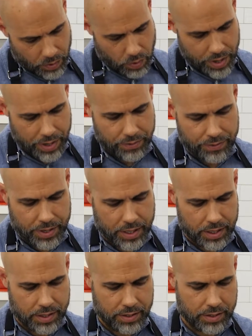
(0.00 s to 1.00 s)
We've
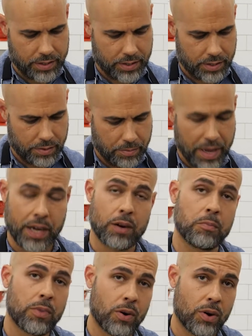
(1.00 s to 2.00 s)
made our
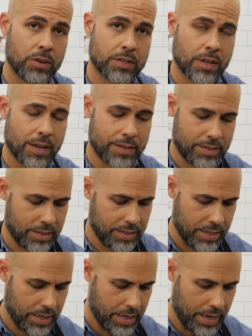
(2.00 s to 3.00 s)
mojo sauce.
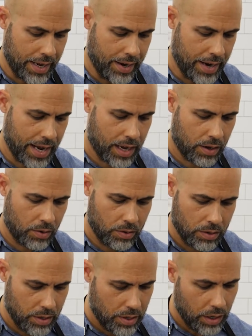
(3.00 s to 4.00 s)
And now
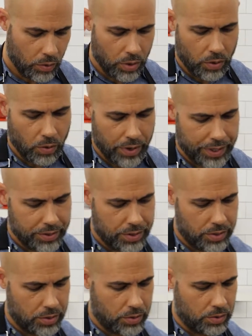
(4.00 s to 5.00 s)
we're going
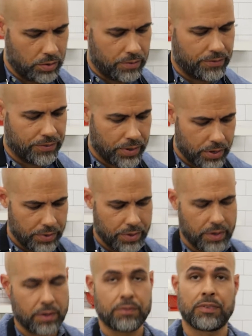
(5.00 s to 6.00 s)
to
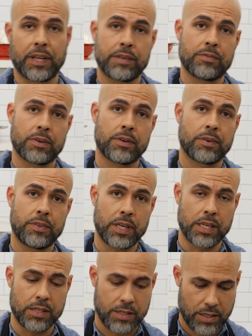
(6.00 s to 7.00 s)
further flavor
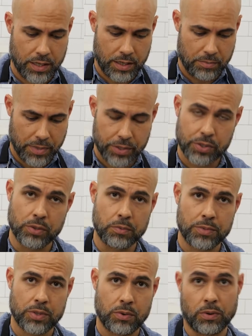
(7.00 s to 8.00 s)
these
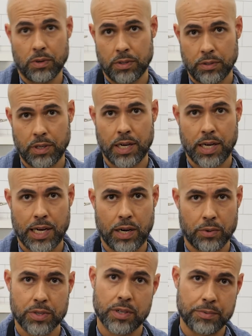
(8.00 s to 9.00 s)
mushrooms, or
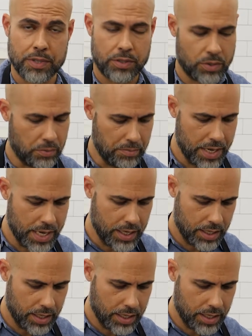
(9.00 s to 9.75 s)
our substitute meat,